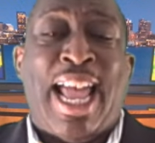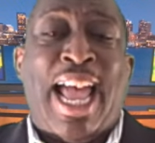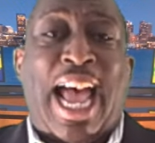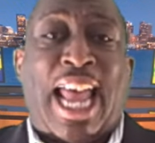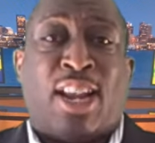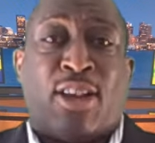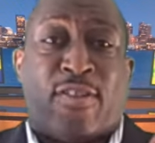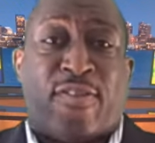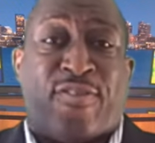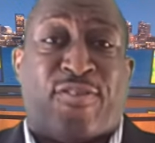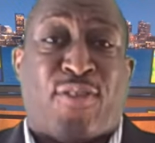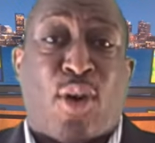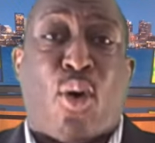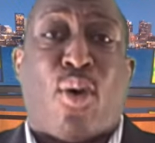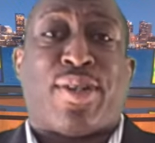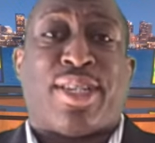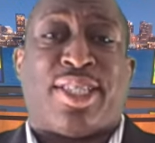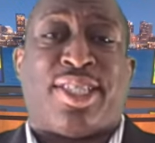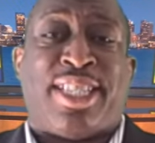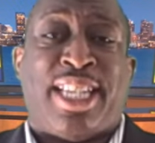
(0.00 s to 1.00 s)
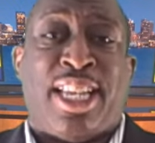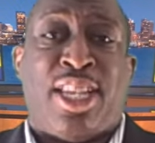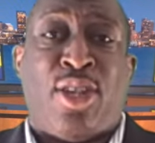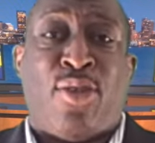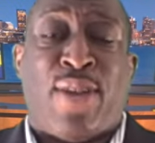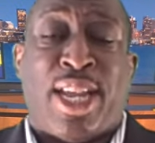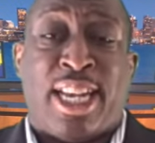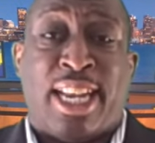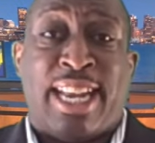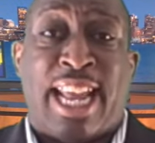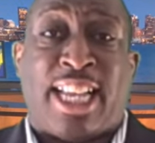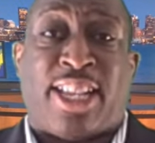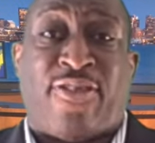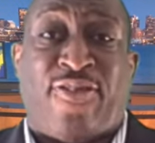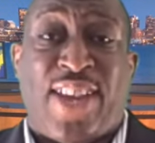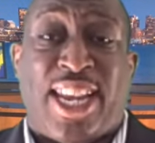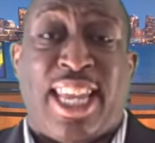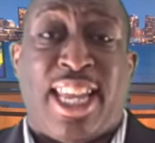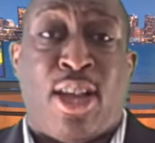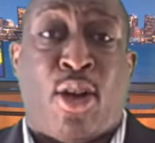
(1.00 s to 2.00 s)
I look forward to seeing you in the next
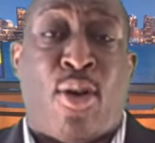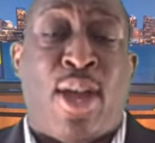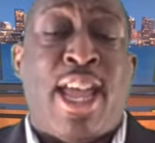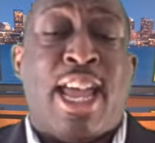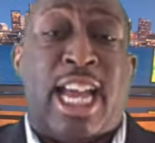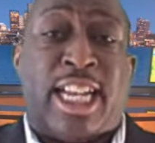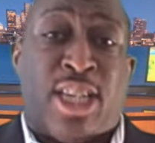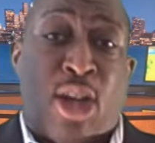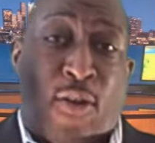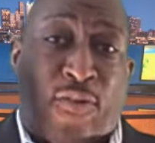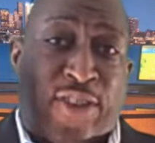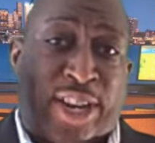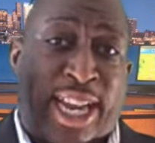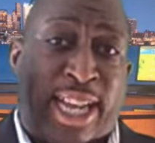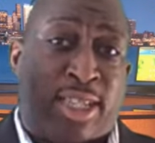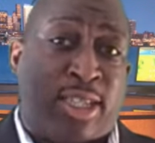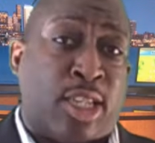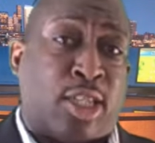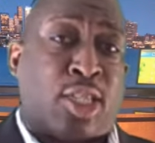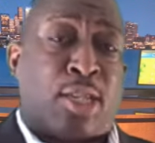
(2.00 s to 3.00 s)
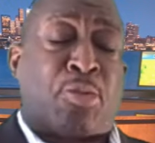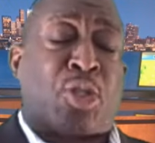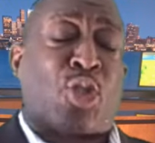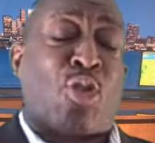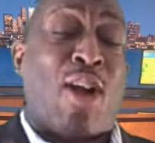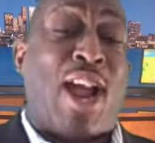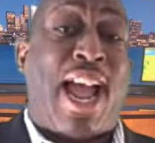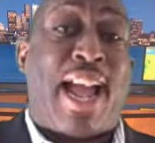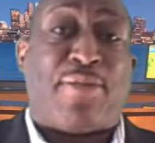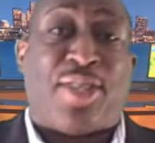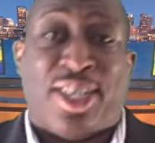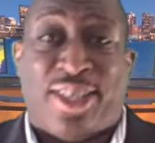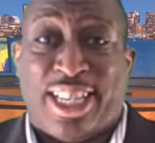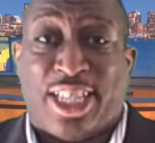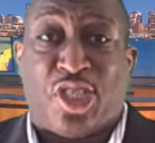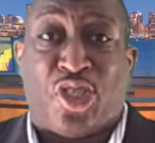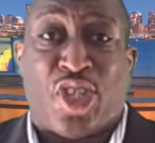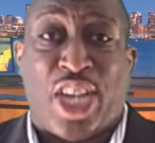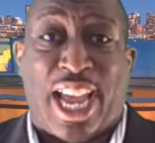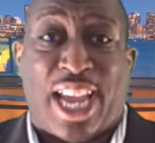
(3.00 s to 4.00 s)
video, and don't forget to subscribe to
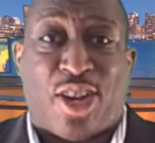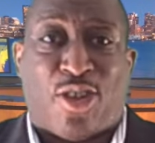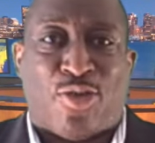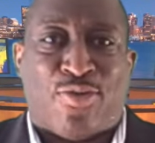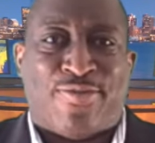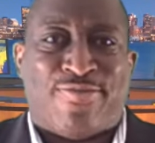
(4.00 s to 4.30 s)
this channel.